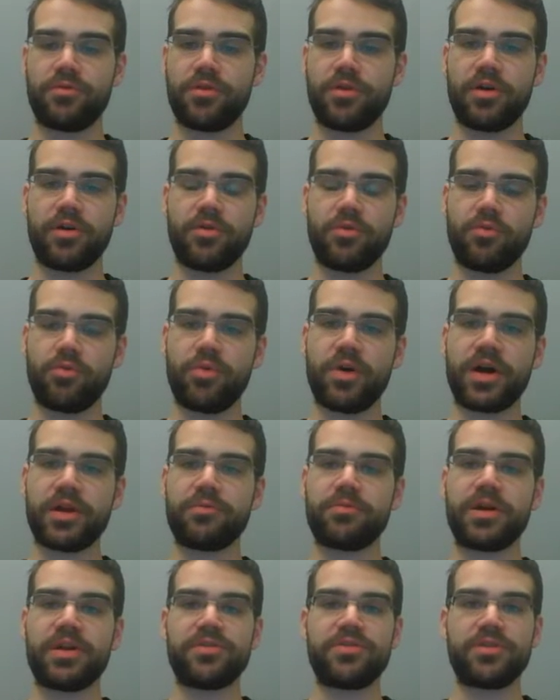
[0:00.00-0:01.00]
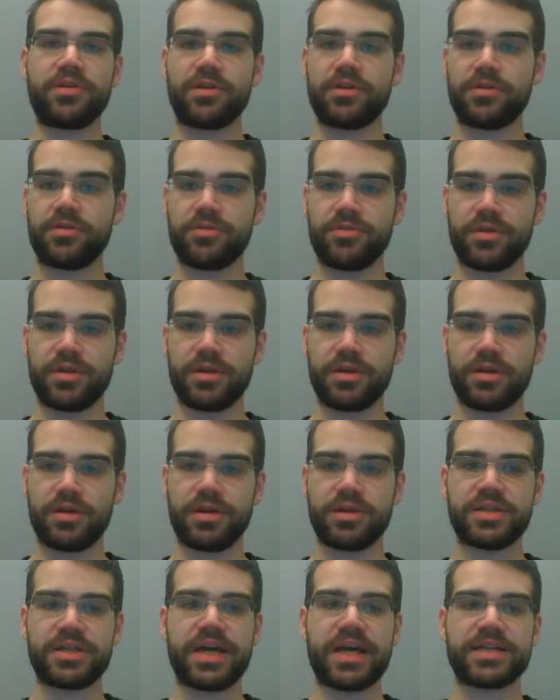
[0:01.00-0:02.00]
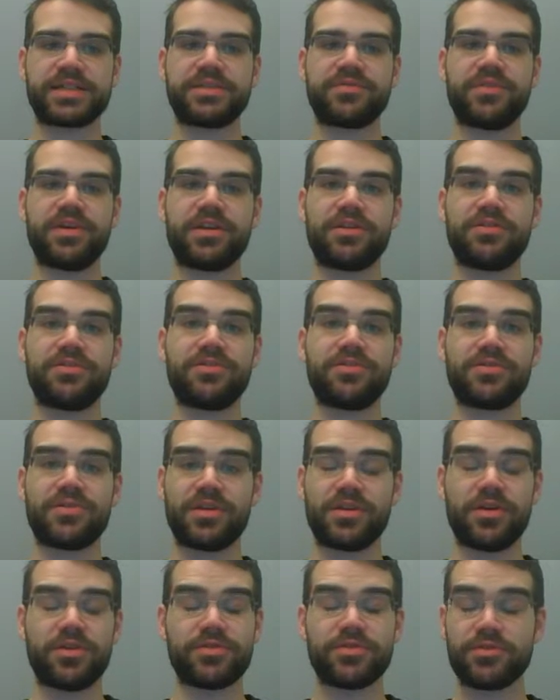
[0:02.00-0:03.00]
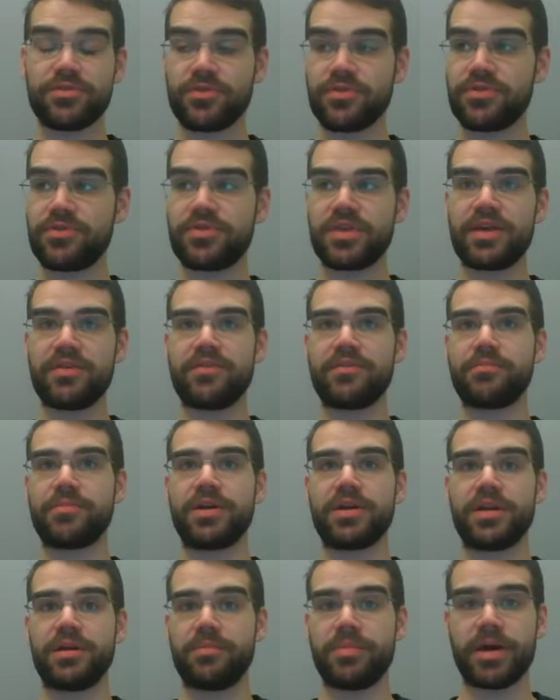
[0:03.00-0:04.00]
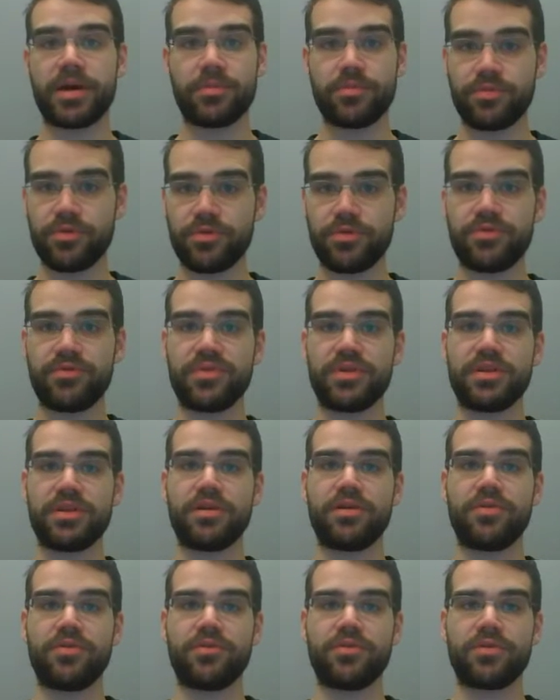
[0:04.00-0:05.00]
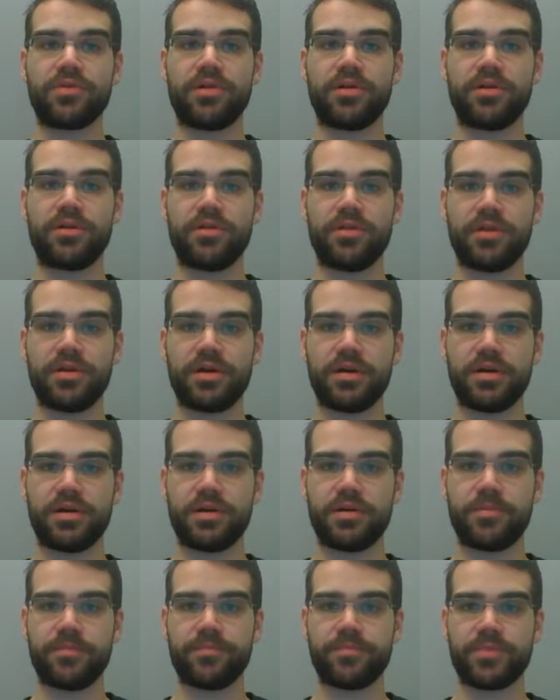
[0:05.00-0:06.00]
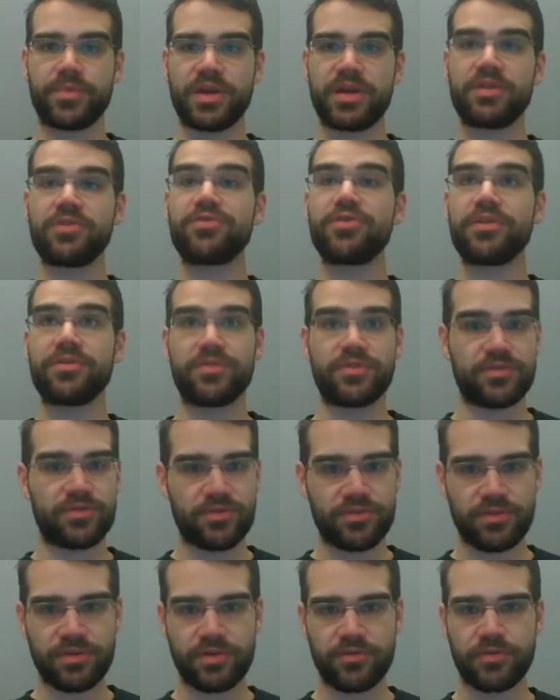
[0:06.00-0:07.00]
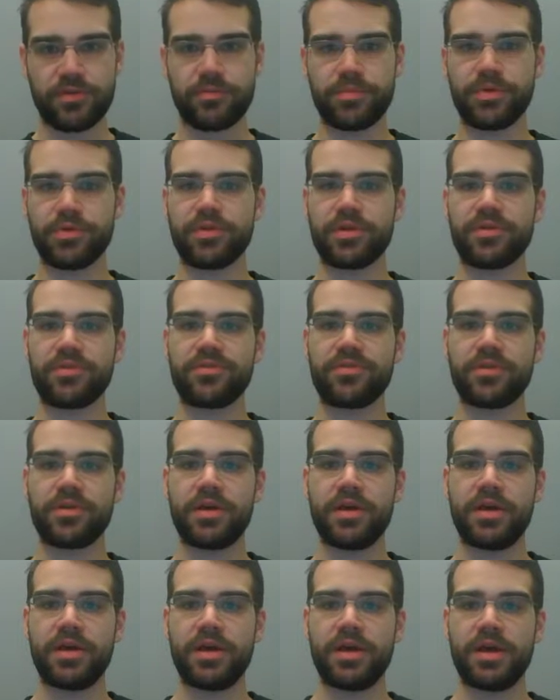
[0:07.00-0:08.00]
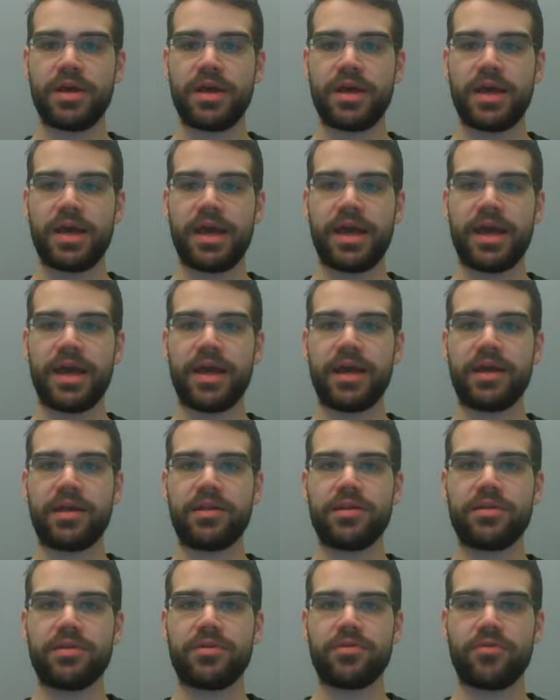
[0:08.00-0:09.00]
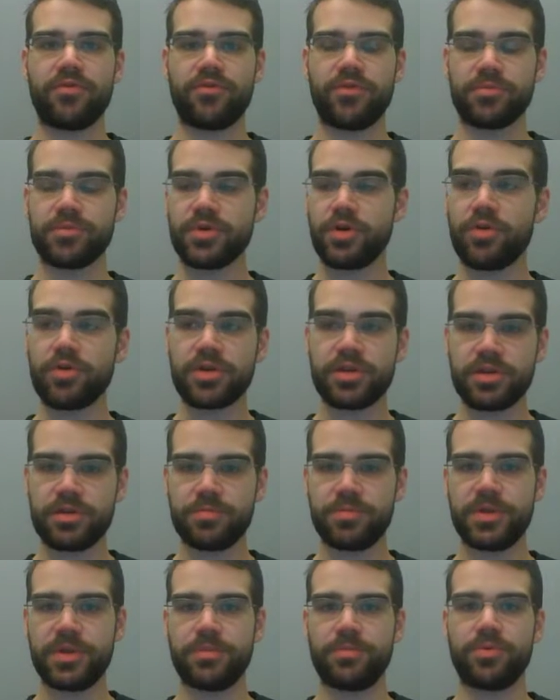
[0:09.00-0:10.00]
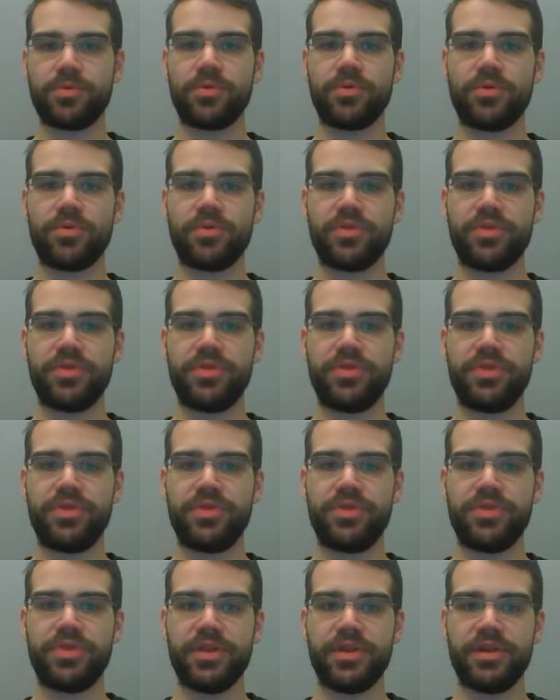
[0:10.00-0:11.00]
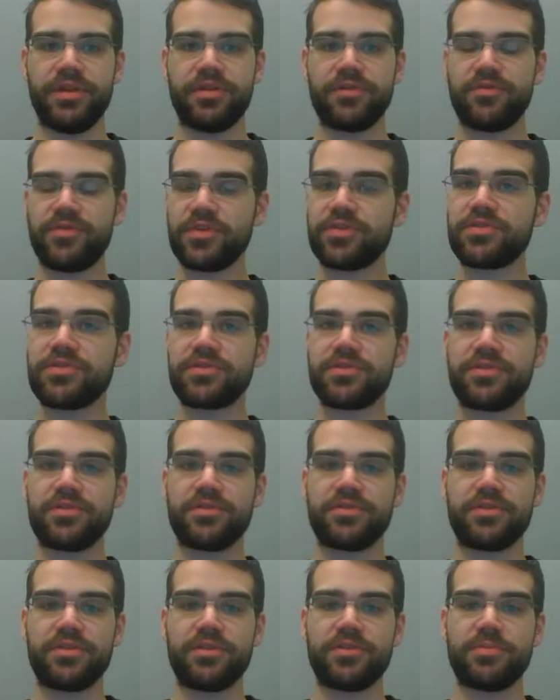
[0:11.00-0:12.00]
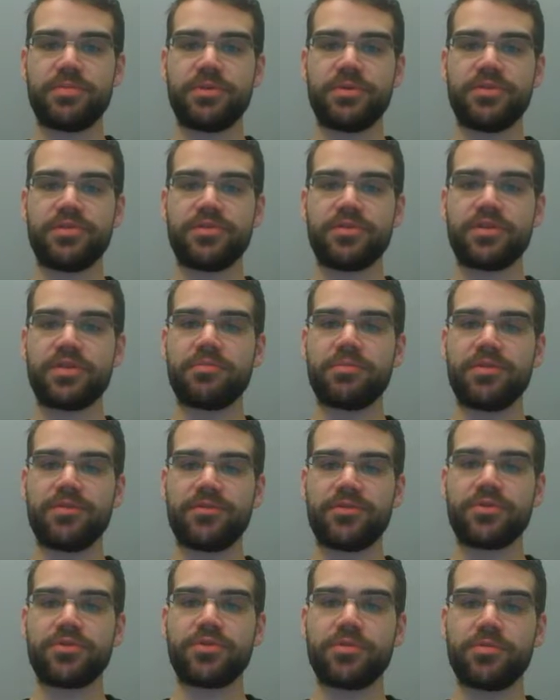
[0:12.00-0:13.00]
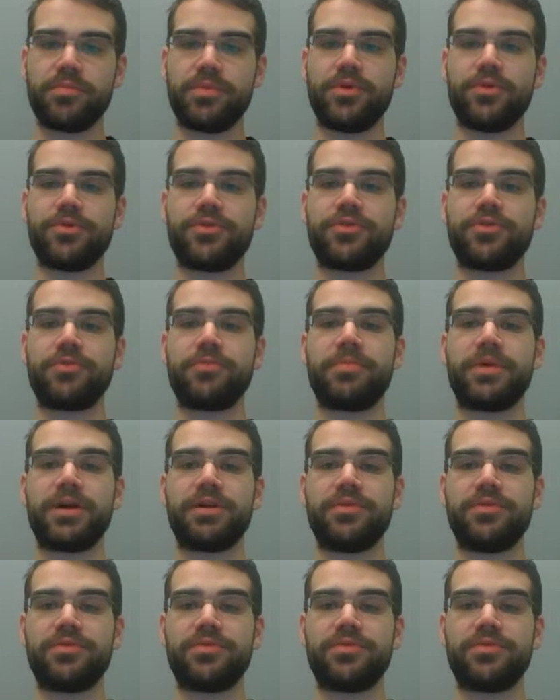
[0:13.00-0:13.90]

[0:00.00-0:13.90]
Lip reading: are wide-ranging, including tax advantages and also just saving money by improving the overall energy efficiency of your buildings. And from talking to people, the efficiencies of these buildings can be further bolstered by